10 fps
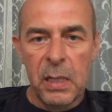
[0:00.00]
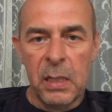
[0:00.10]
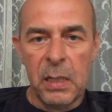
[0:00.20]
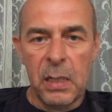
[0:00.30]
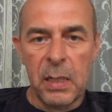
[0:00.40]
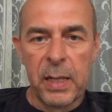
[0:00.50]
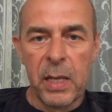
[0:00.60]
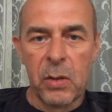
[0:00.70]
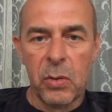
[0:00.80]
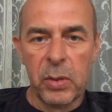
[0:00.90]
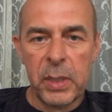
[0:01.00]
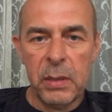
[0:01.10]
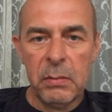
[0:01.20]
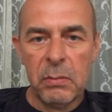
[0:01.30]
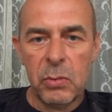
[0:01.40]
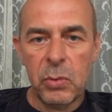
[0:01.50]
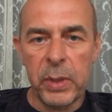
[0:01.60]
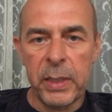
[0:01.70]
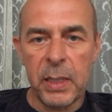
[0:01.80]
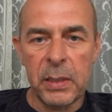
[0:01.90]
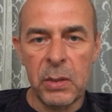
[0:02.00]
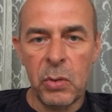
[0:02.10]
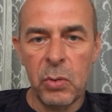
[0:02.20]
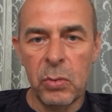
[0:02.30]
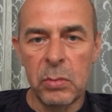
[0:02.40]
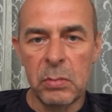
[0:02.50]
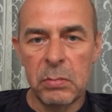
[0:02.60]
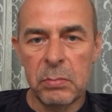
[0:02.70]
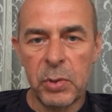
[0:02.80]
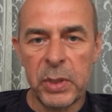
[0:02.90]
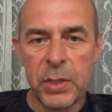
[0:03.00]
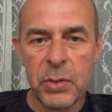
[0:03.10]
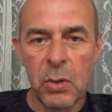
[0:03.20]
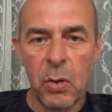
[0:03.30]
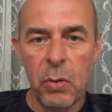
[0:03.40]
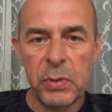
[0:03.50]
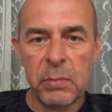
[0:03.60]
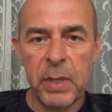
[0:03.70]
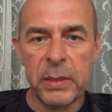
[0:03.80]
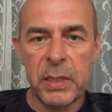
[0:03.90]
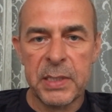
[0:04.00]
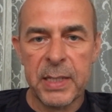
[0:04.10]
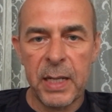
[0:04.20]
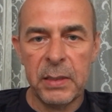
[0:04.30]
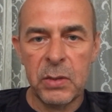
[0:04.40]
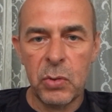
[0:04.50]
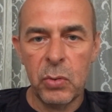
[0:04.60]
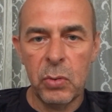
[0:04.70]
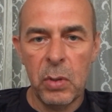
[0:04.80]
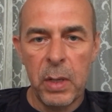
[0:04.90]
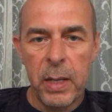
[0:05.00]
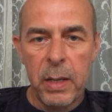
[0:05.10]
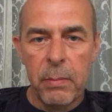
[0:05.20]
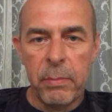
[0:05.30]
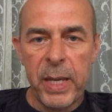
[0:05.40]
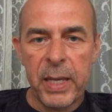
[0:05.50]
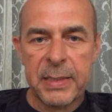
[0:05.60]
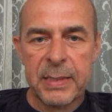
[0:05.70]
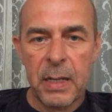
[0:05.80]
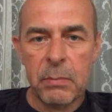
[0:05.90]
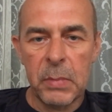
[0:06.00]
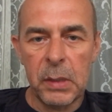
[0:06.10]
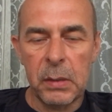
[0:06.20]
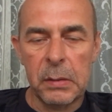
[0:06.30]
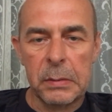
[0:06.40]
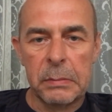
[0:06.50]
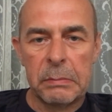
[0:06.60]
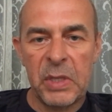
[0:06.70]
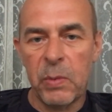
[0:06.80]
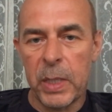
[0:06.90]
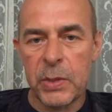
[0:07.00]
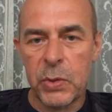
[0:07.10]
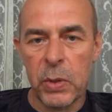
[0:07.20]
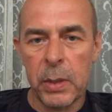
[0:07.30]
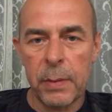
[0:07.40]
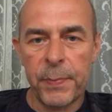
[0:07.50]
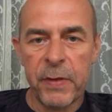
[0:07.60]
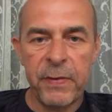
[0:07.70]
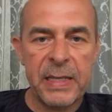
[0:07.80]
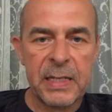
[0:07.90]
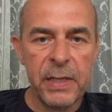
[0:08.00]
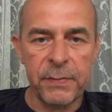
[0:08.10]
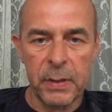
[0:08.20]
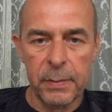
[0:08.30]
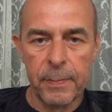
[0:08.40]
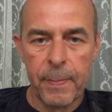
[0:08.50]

HiKOKI to another new potential owner, but decided to make some eventual facelifting.